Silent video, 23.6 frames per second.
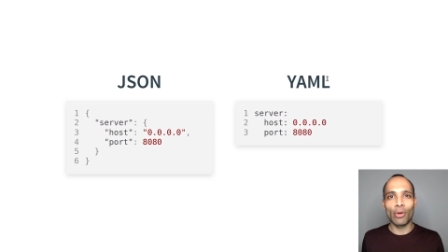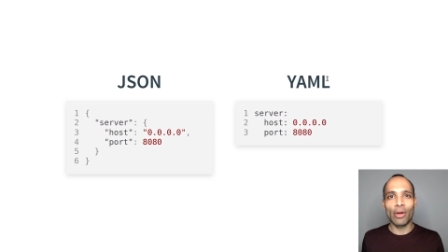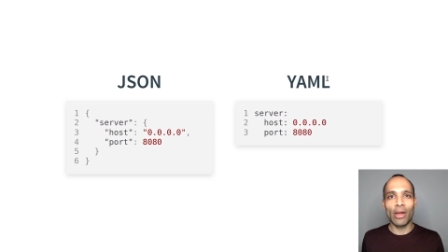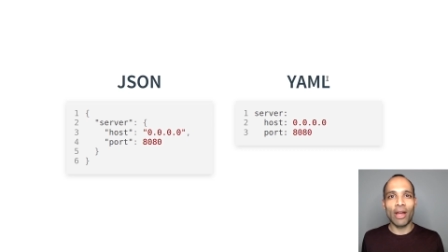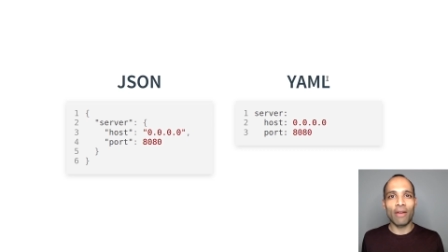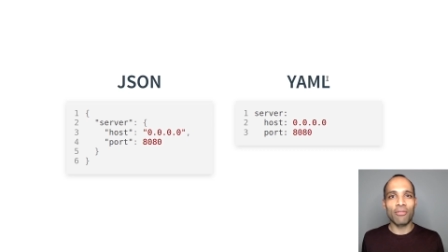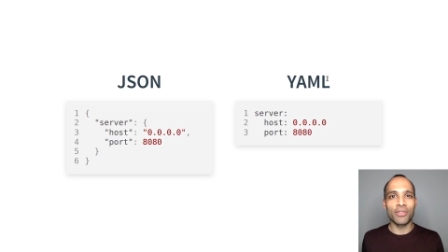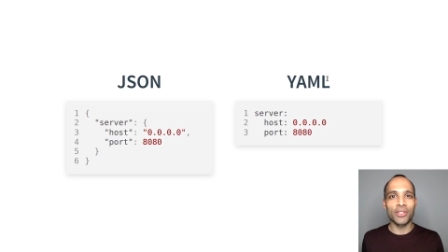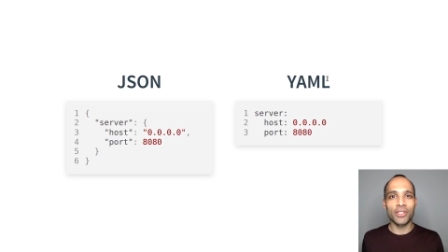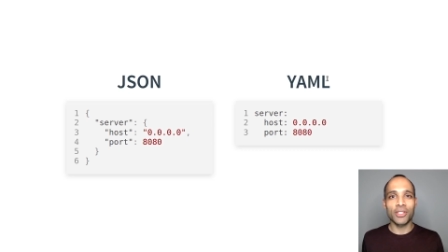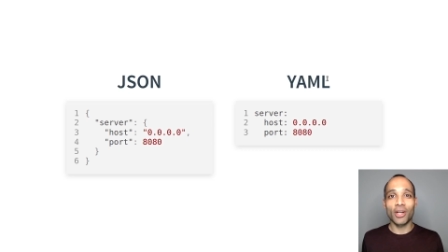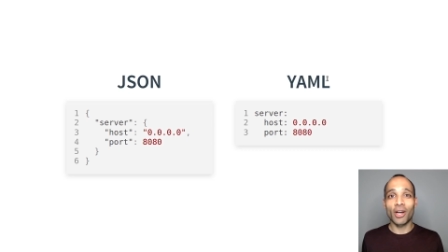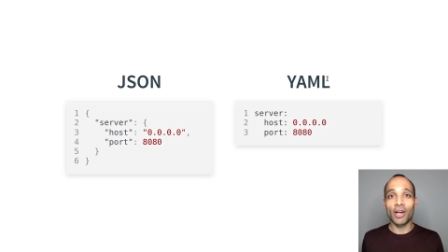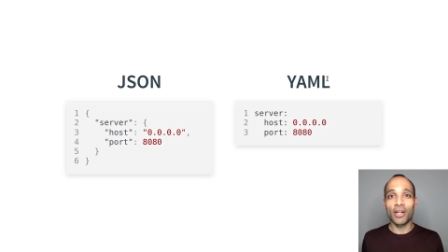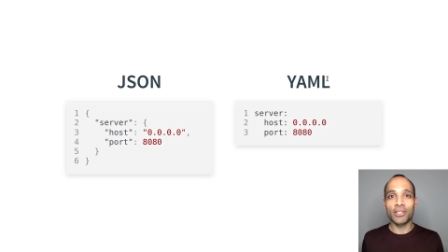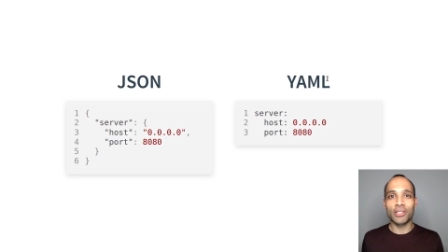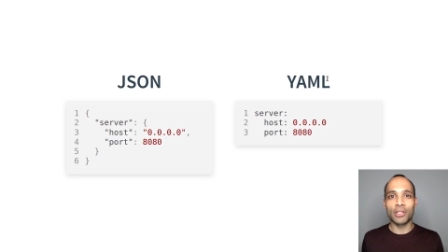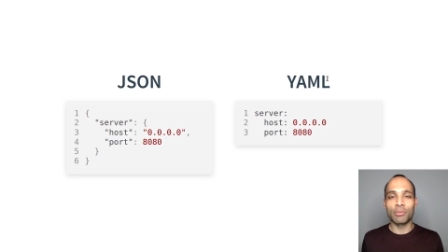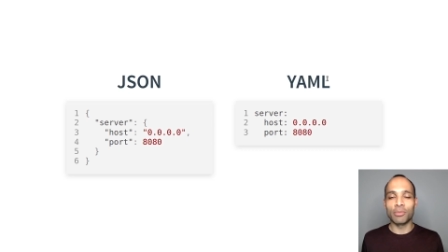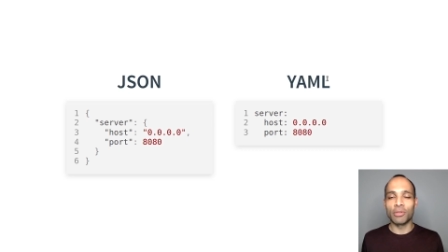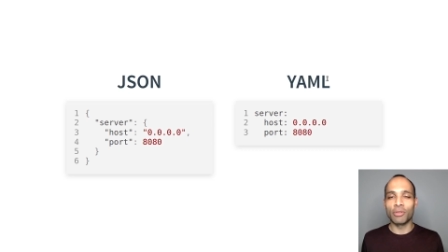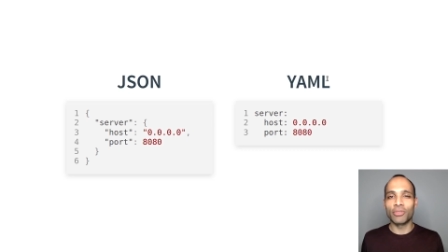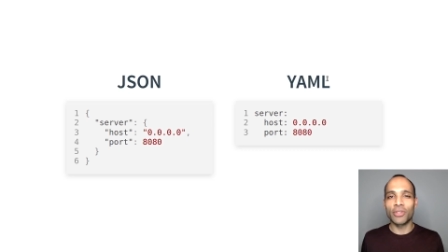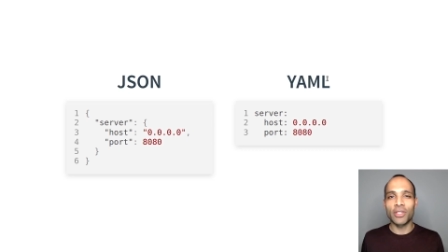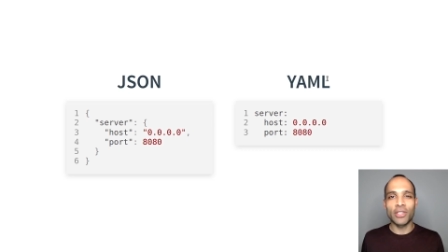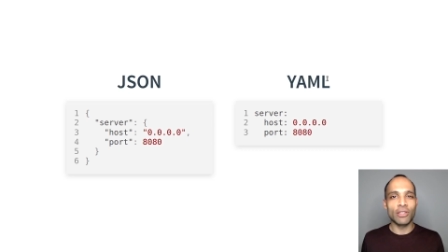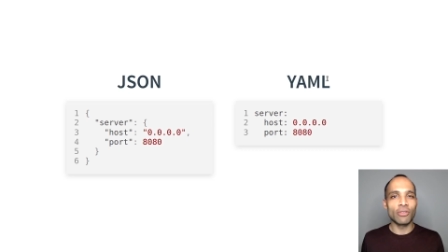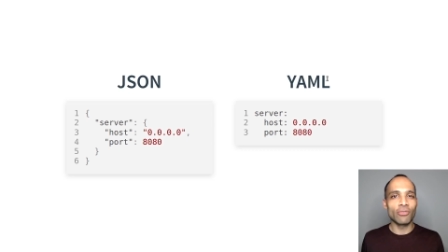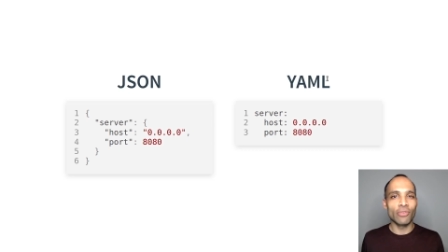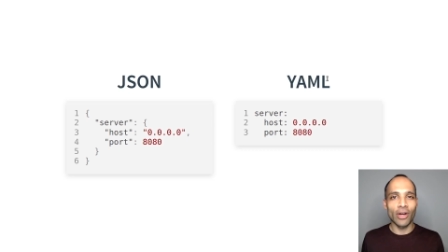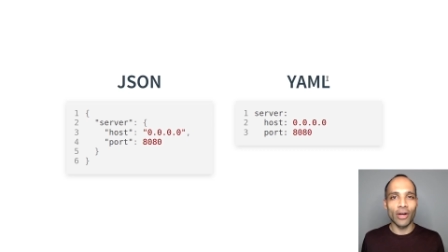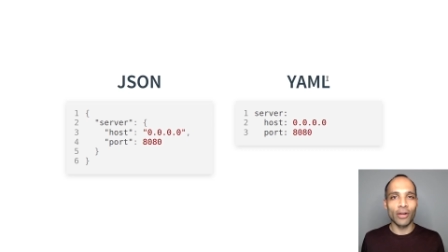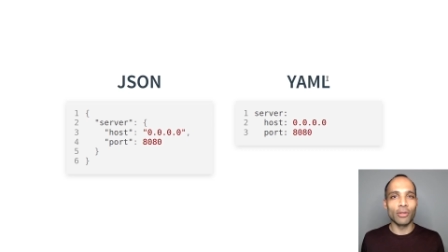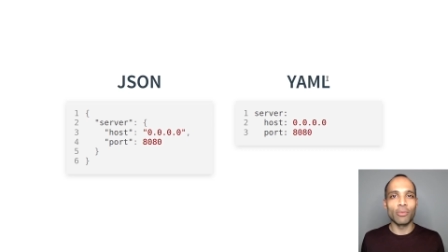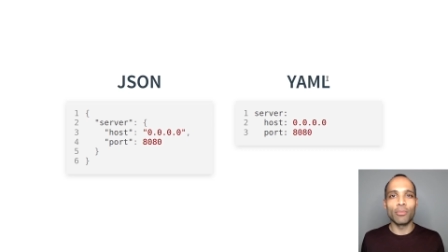have this concept of key
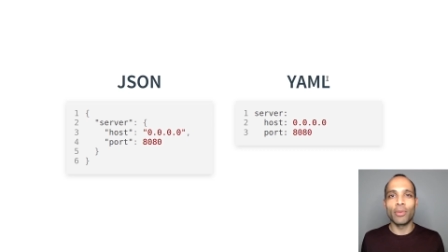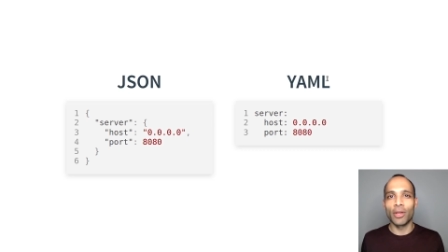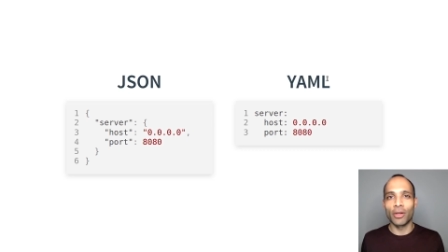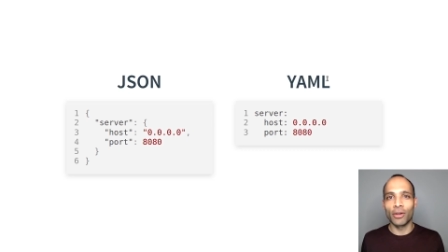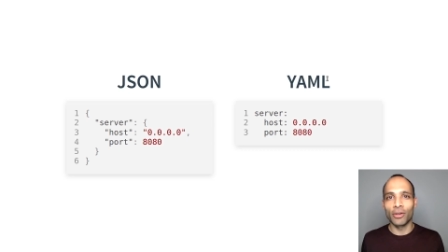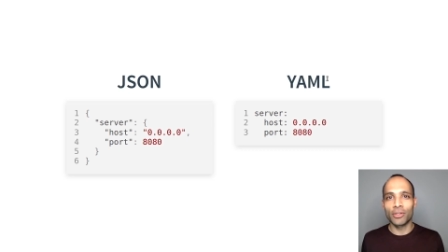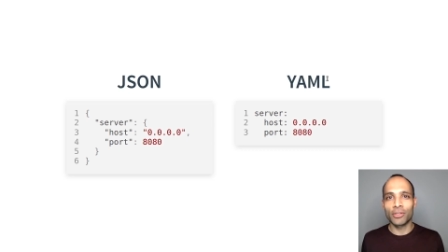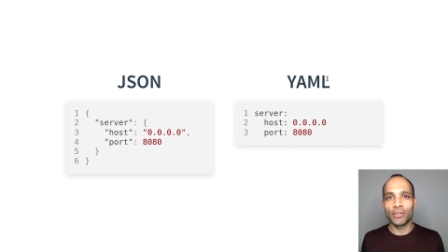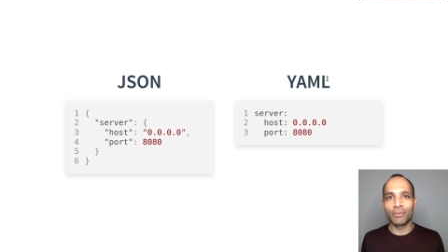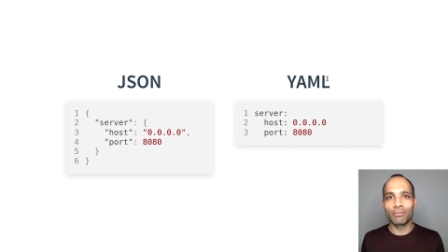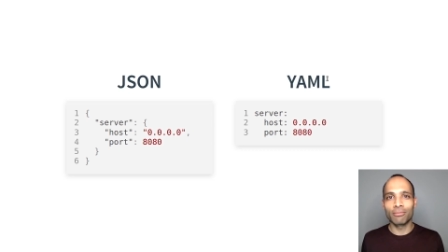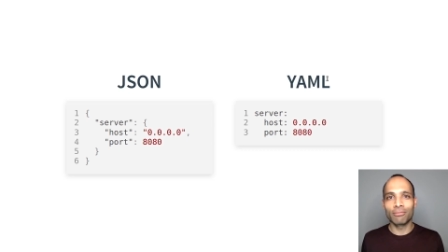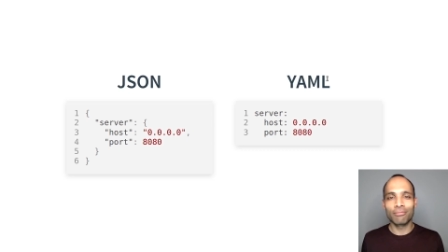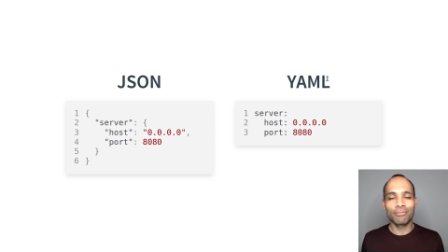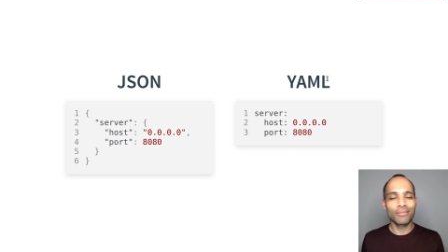value pairs.